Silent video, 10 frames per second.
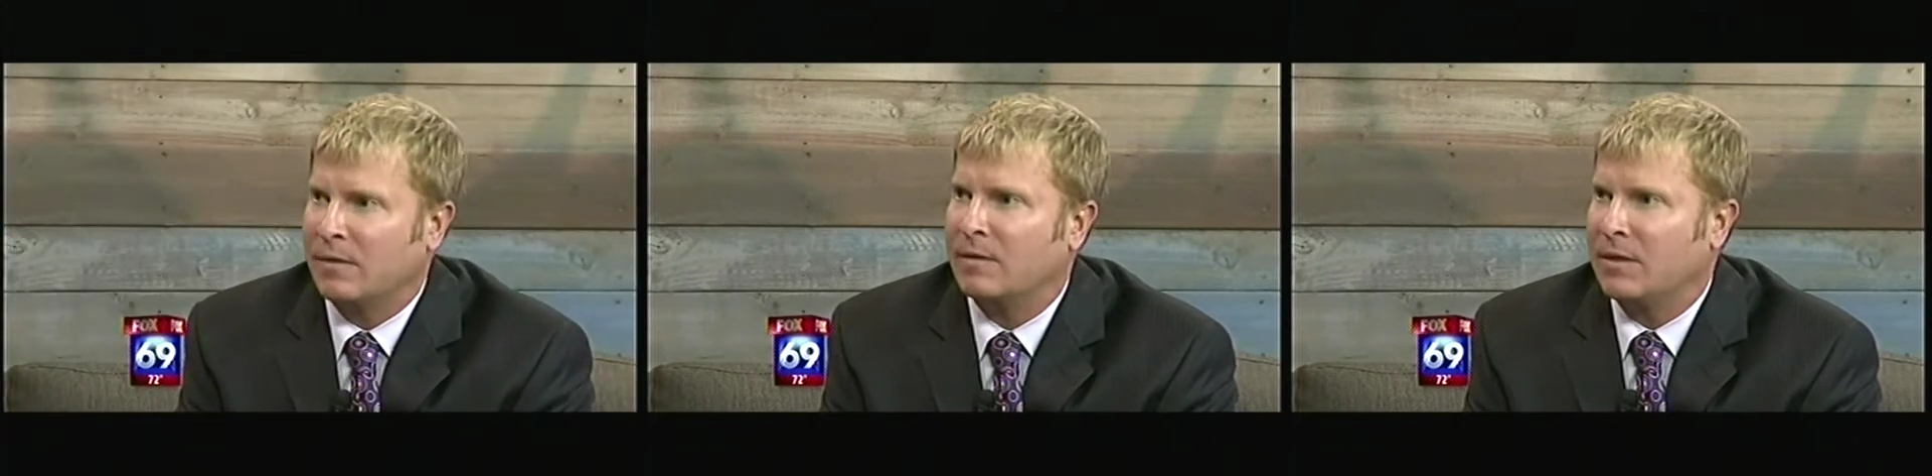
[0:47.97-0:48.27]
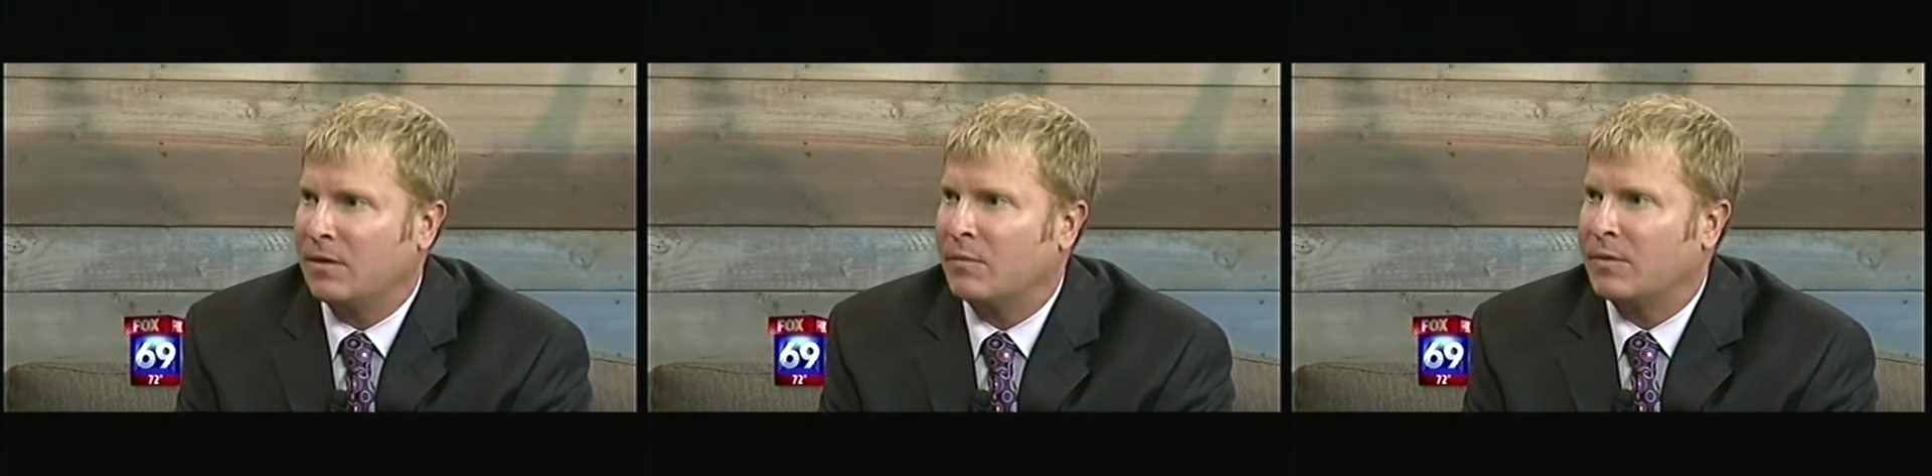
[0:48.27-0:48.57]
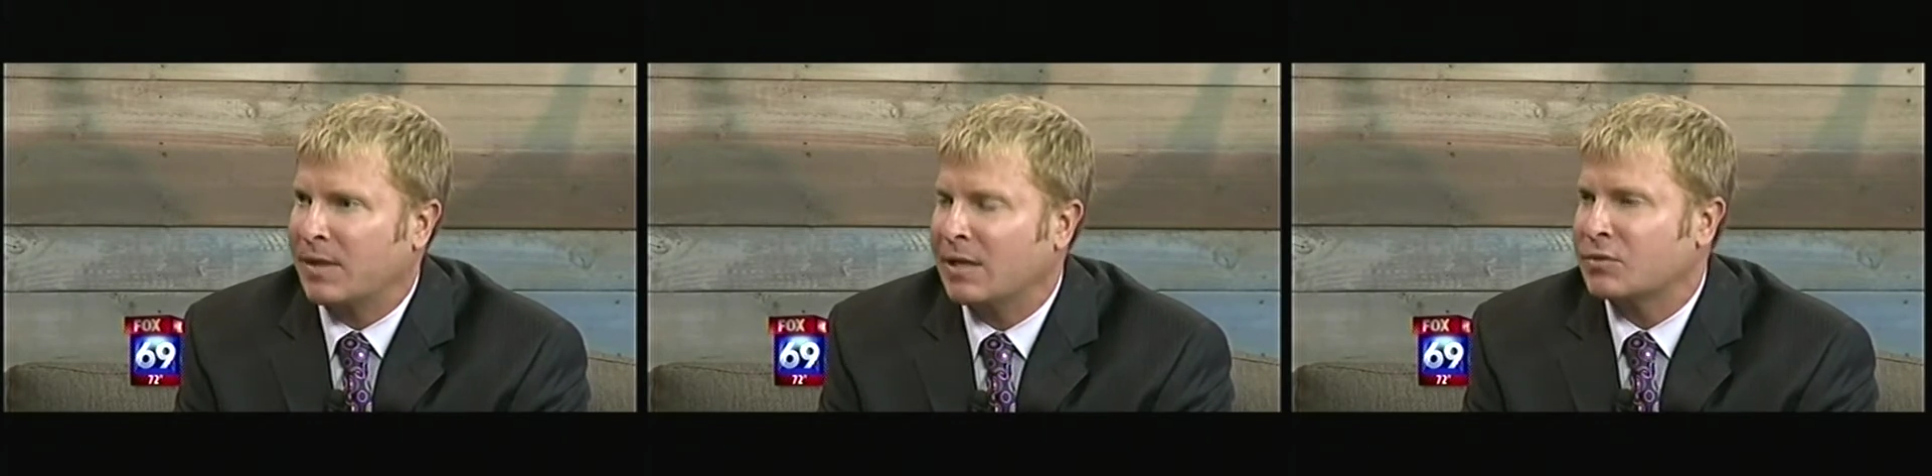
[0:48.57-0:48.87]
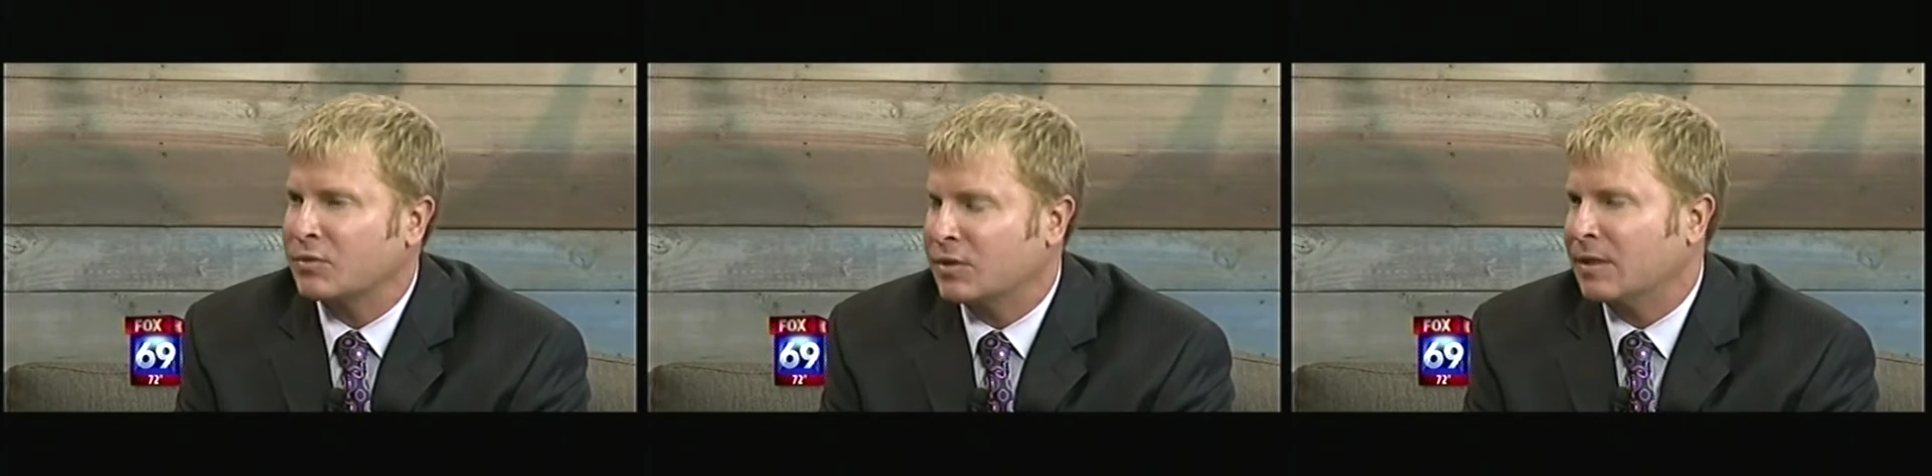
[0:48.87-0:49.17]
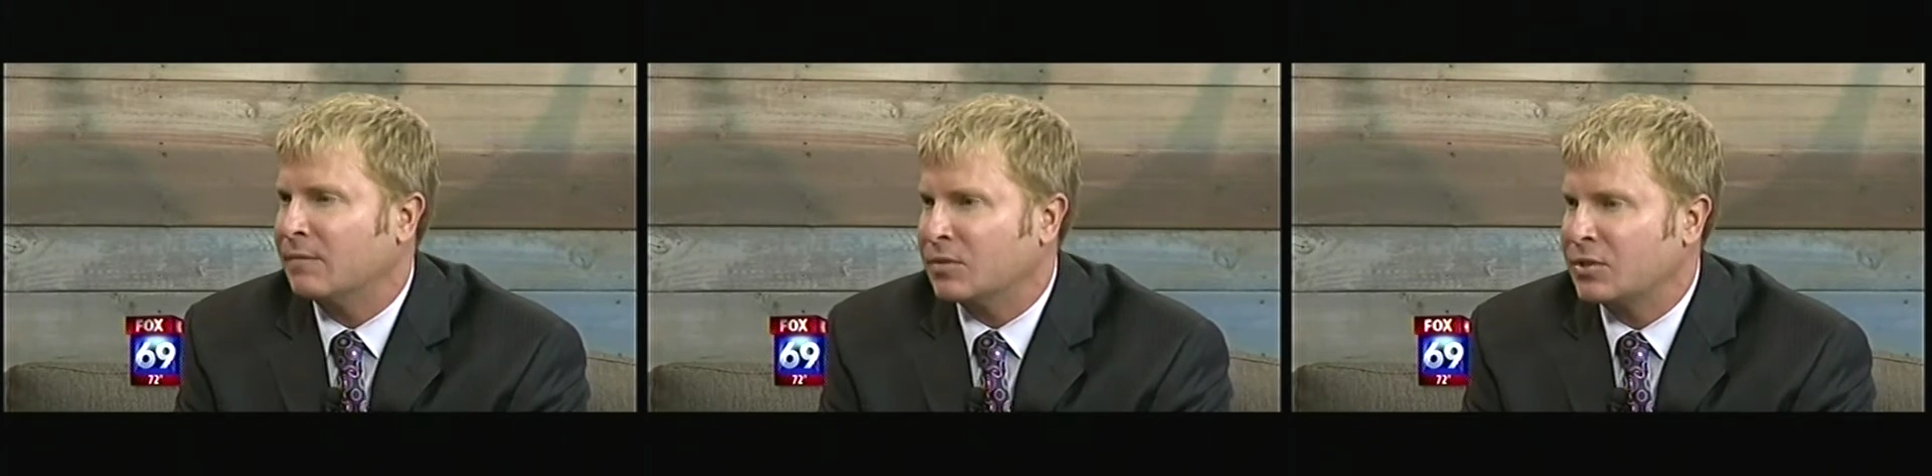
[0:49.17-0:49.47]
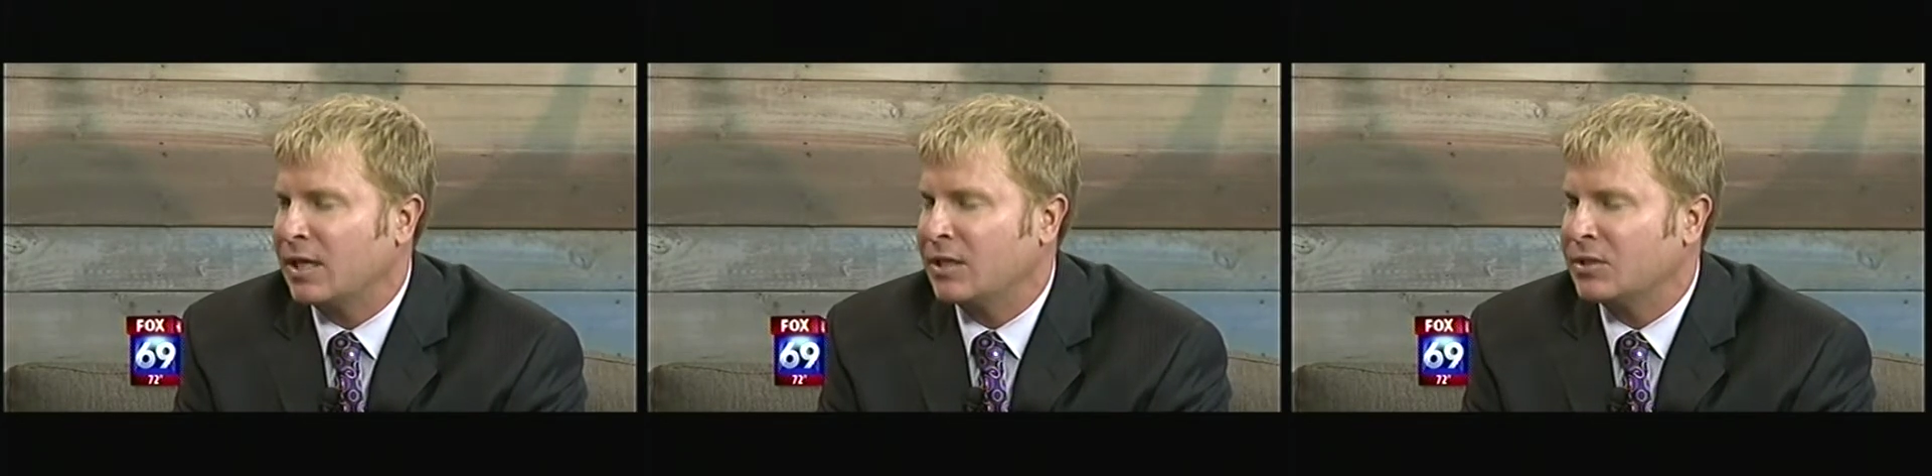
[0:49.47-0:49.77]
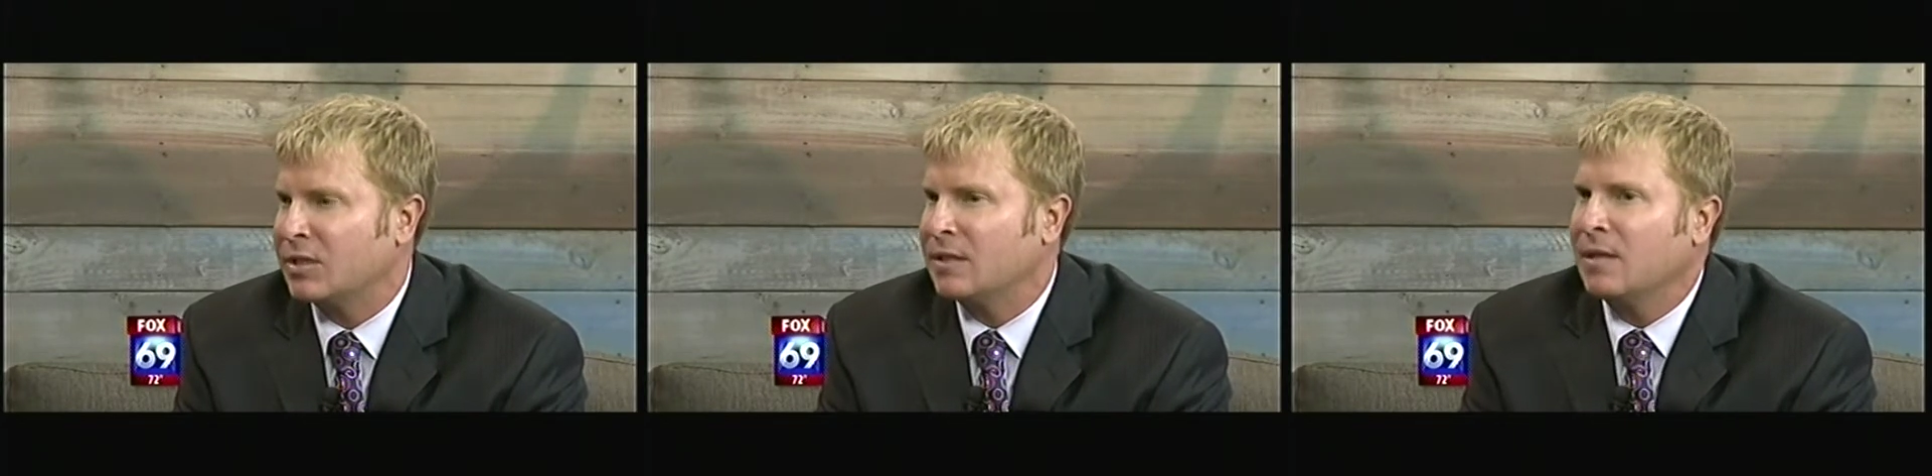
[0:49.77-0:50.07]
you know, with estrogen levels
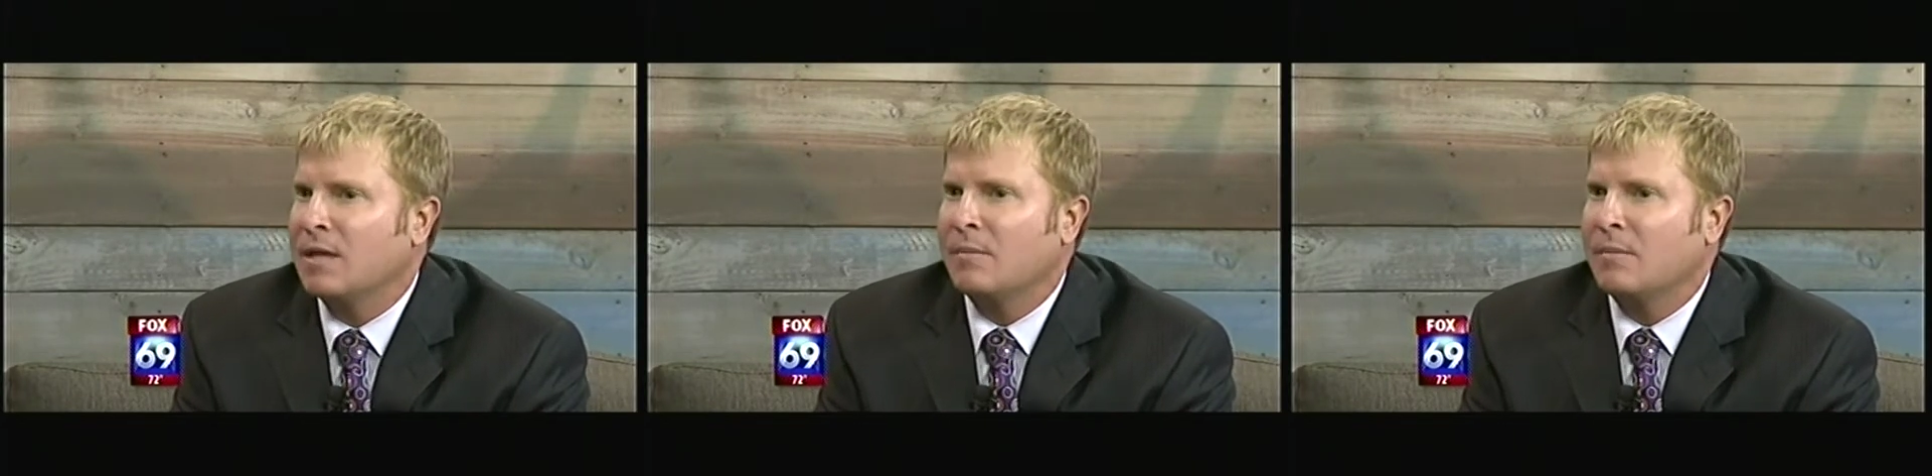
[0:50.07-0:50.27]
changing,